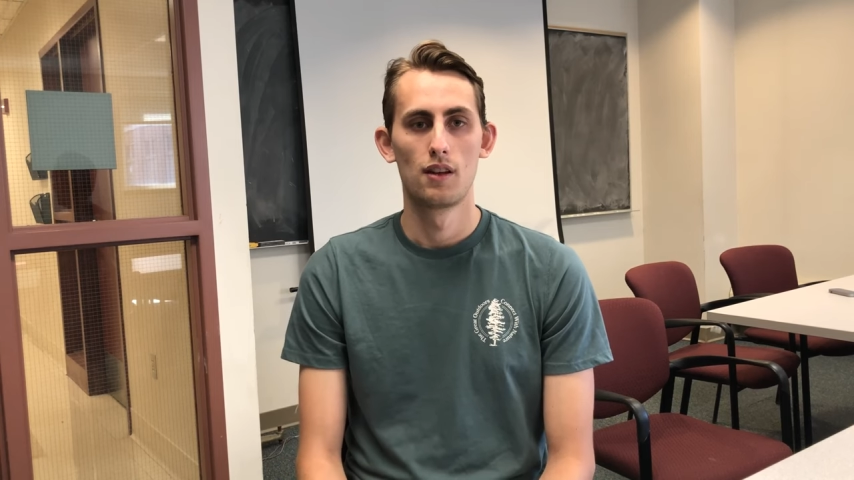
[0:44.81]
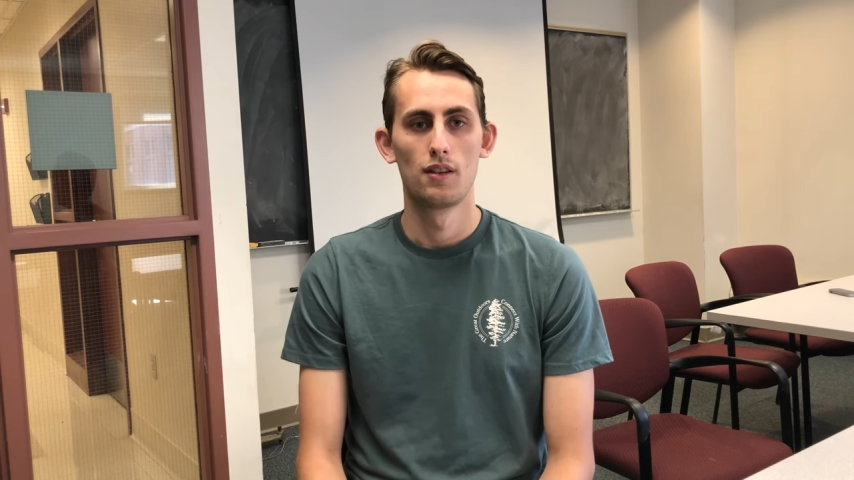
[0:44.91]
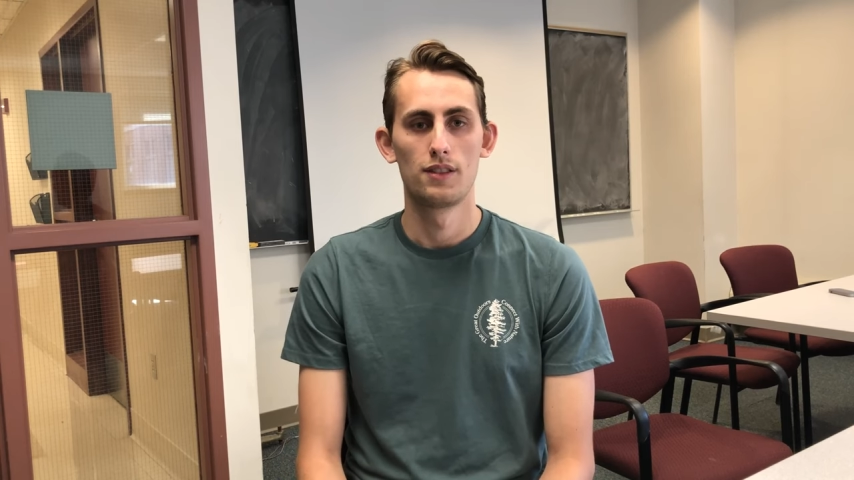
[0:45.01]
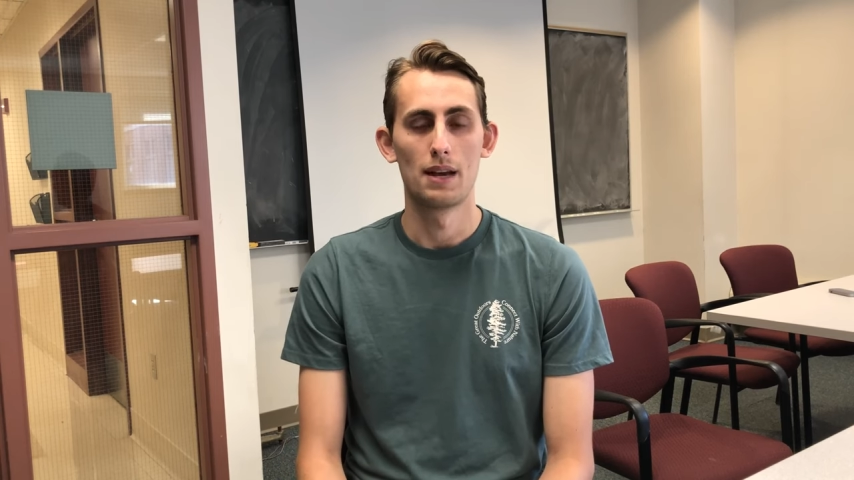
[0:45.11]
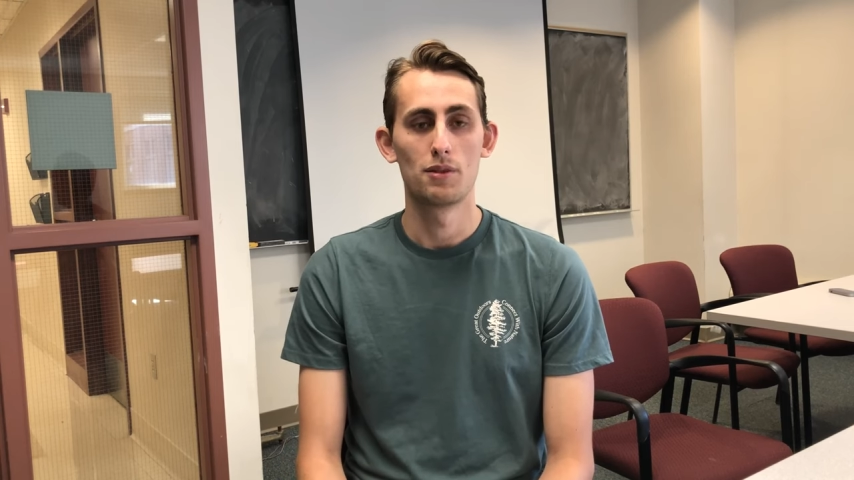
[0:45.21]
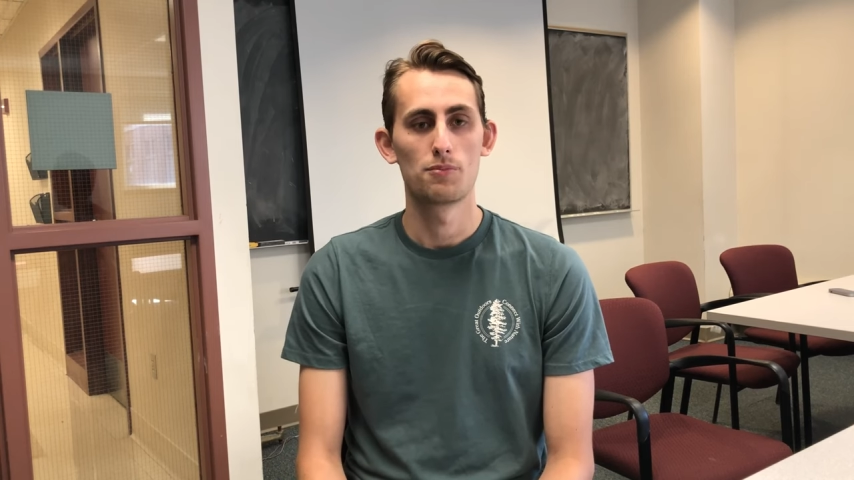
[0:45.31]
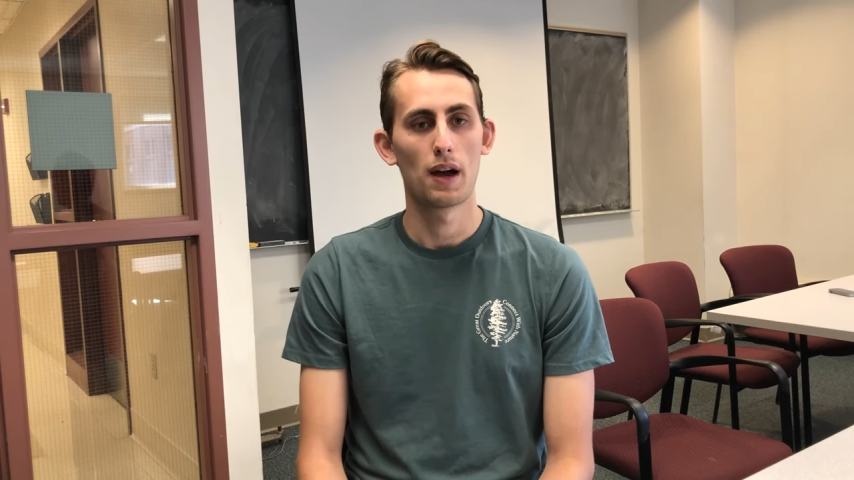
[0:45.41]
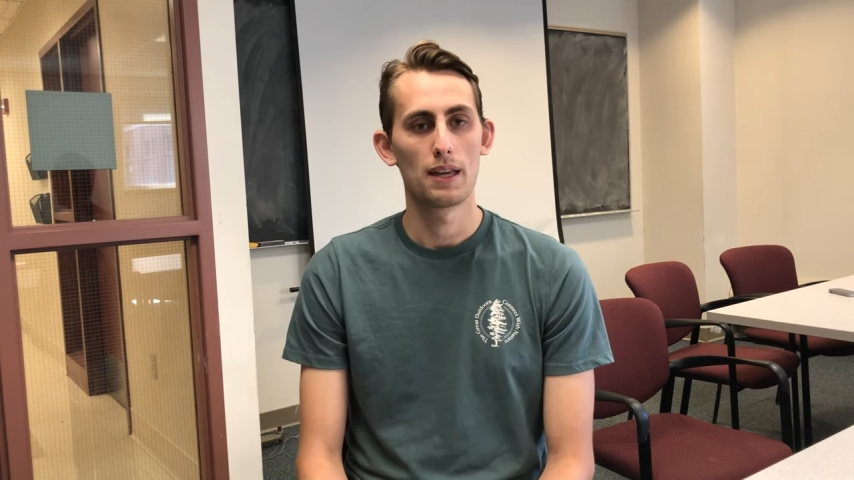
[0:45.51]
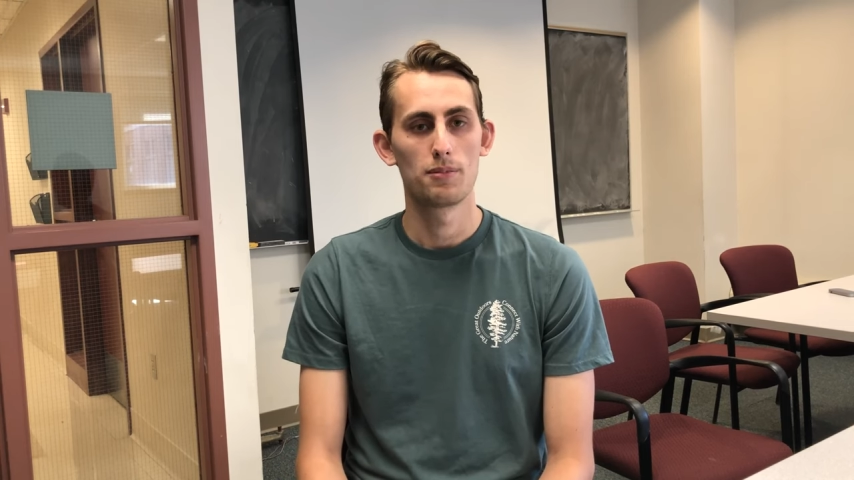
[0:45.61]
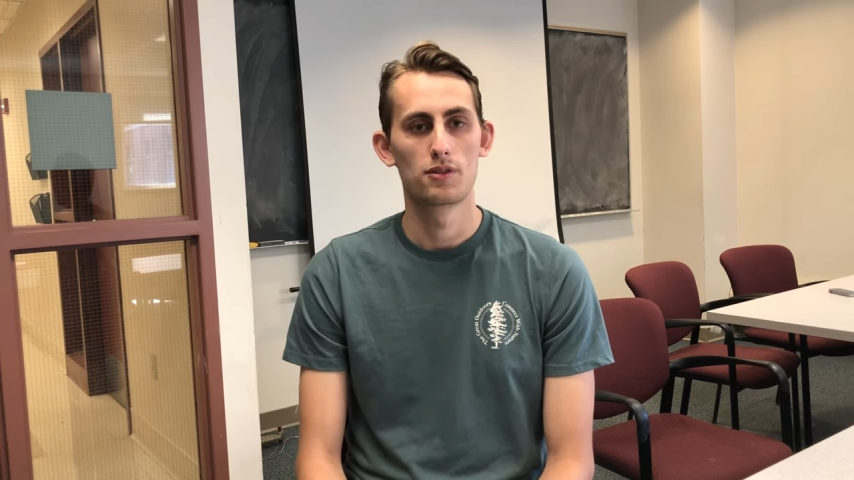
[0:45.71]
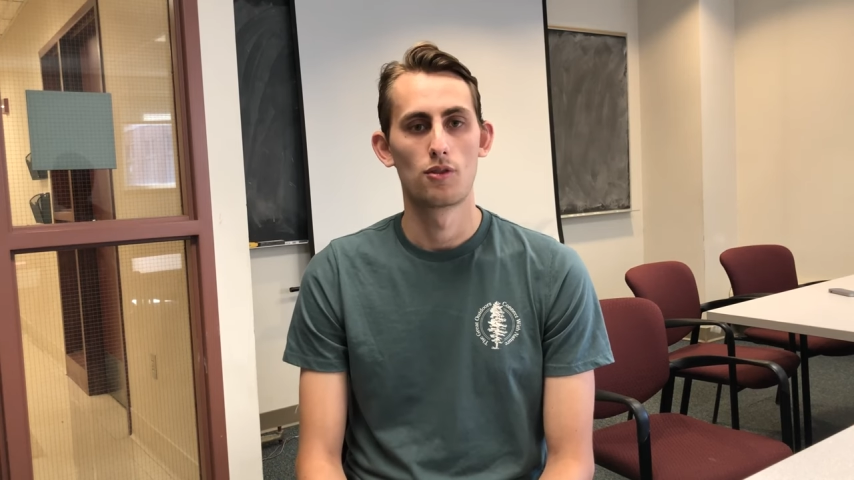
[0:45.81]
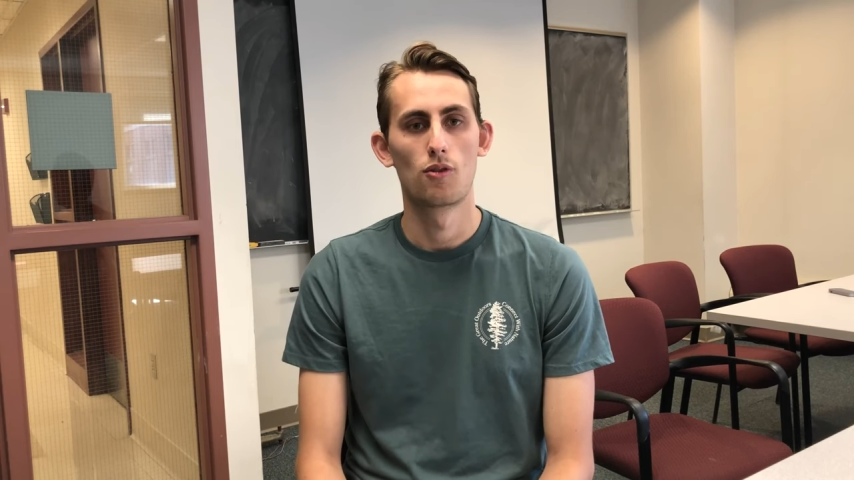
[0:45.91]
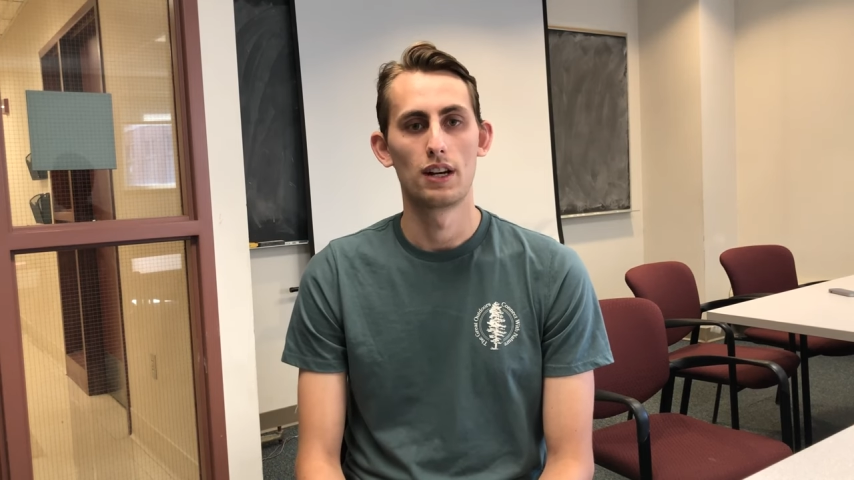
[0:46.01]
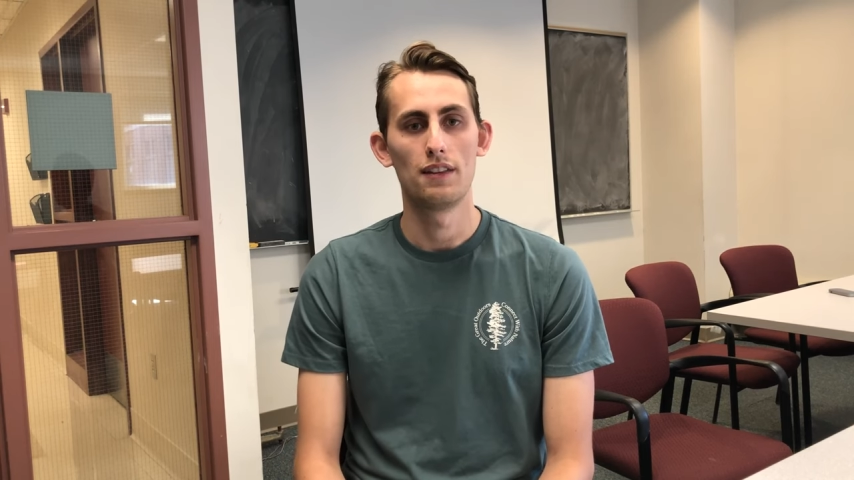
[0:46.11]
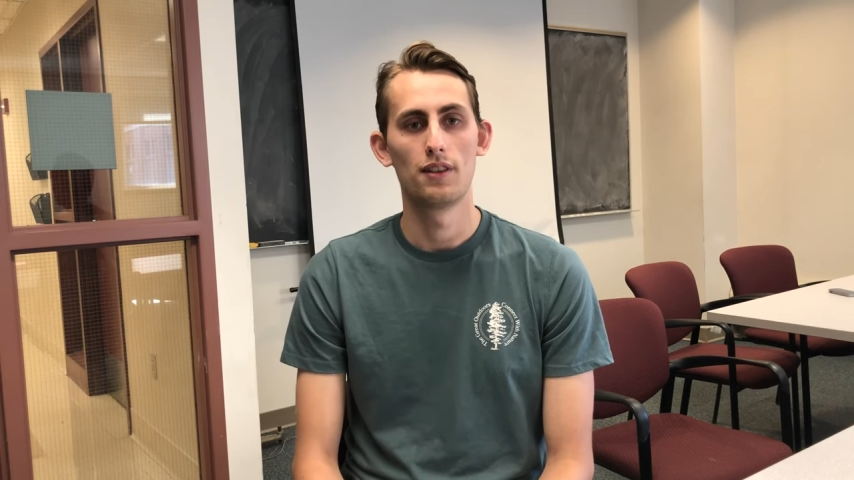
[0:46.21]
damaged pipes, or
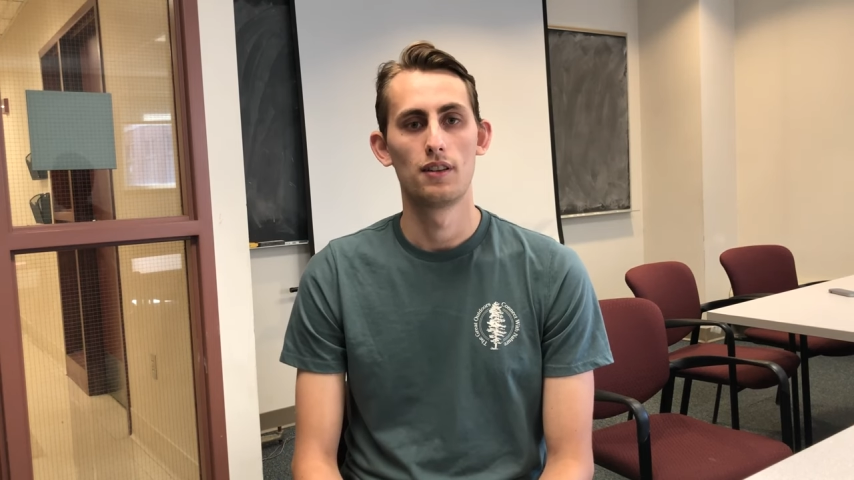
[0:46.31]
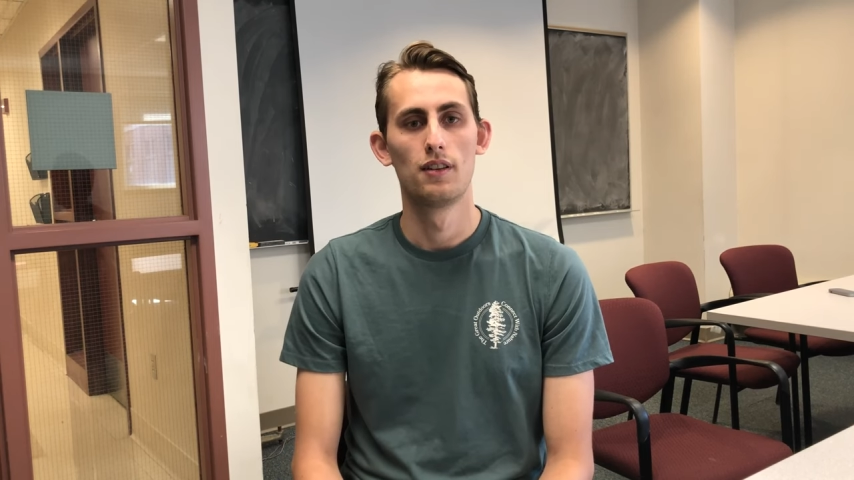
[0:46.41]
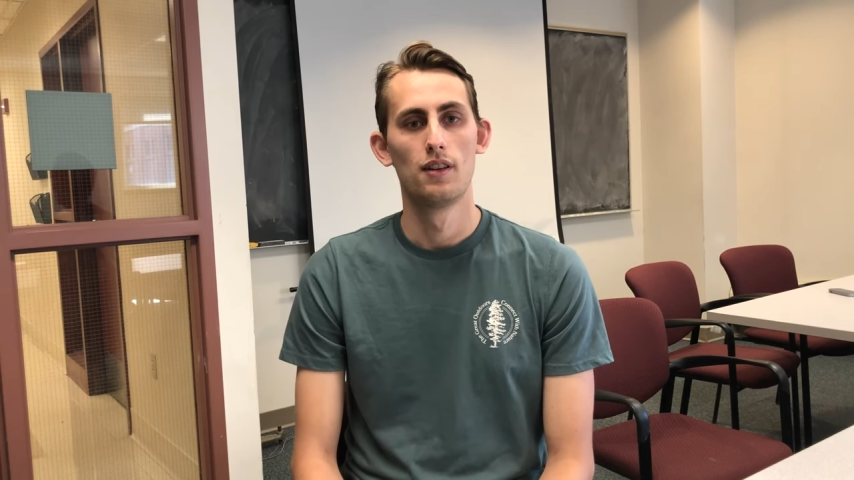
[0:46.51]
even